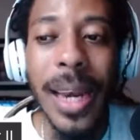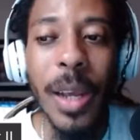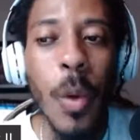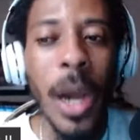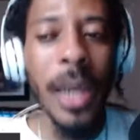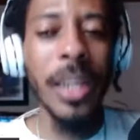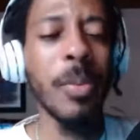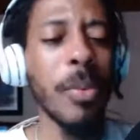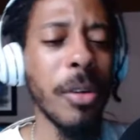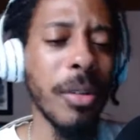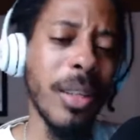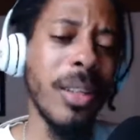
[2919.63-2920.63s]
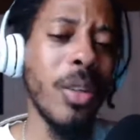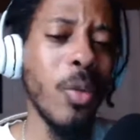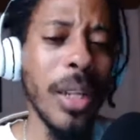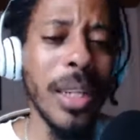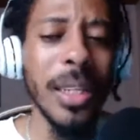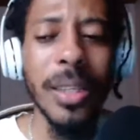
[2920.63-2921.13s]
why this person
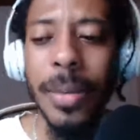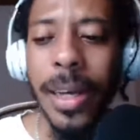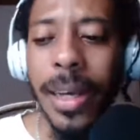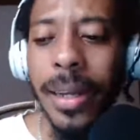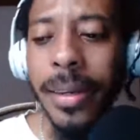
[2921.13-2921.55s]
doing this, man.